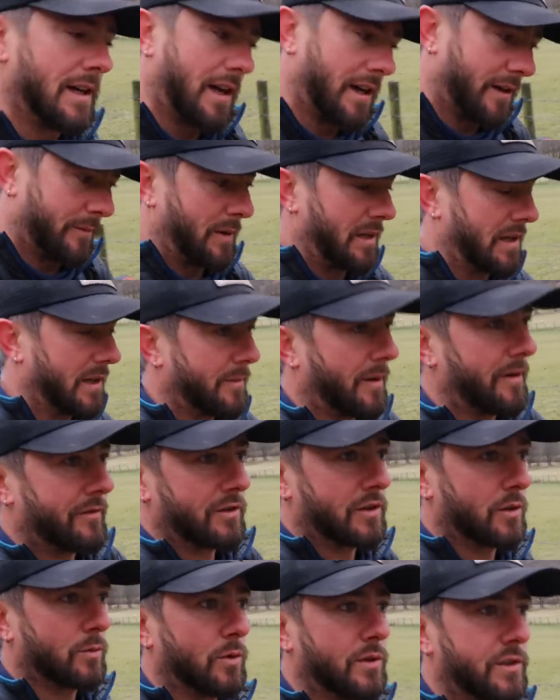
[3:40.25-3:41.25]
I mean, I'm
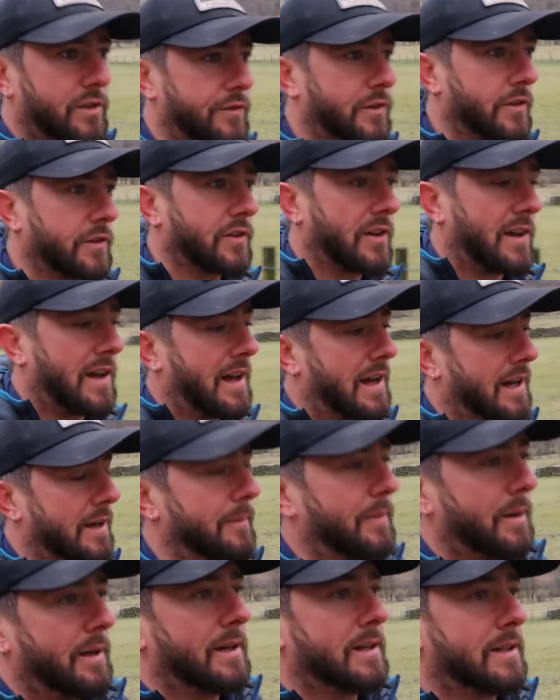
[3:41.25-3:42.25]
having a wonderful
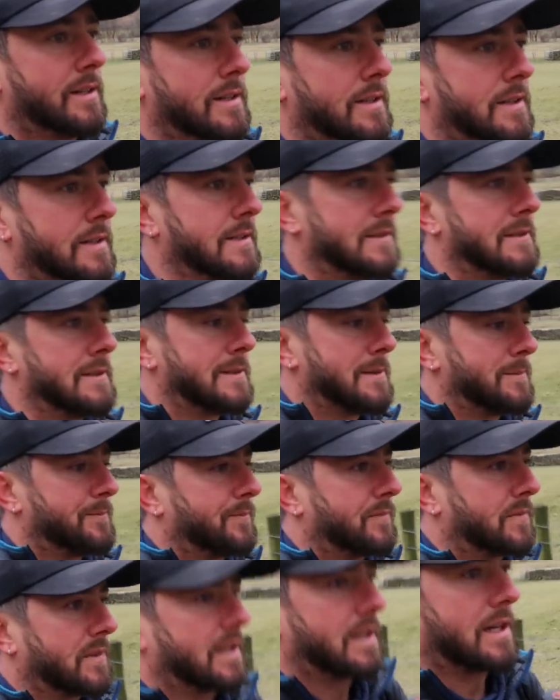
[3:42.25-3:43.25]
time
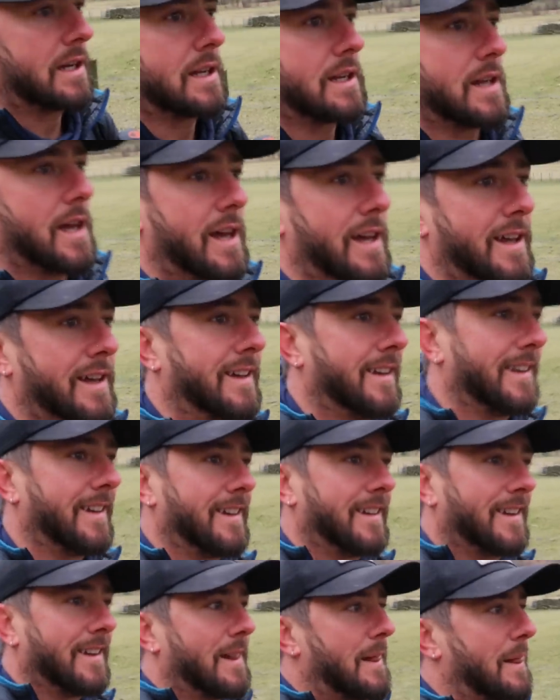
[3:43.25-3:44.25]
in
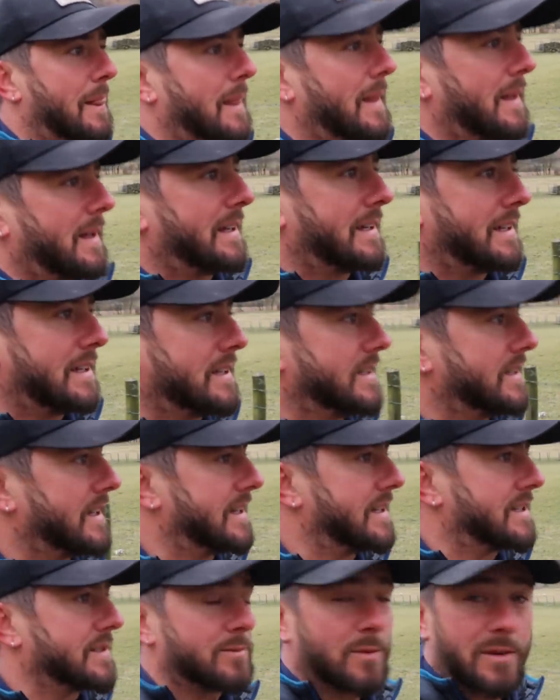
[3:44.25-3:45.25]
eating
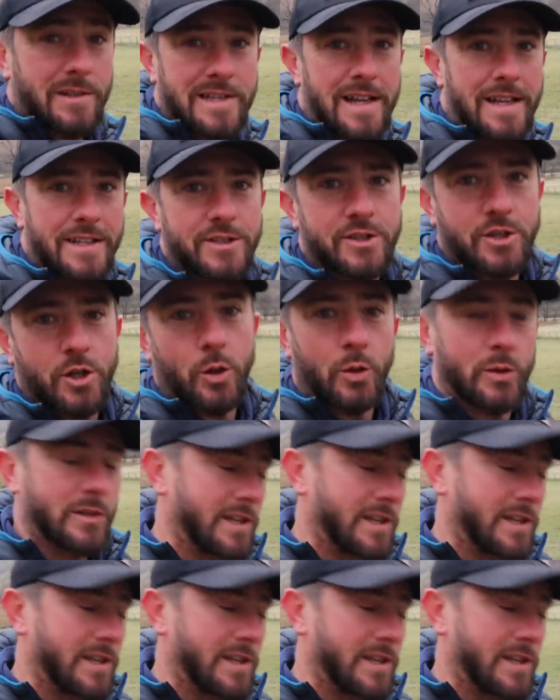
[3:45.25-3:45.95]
these. Well, it's like school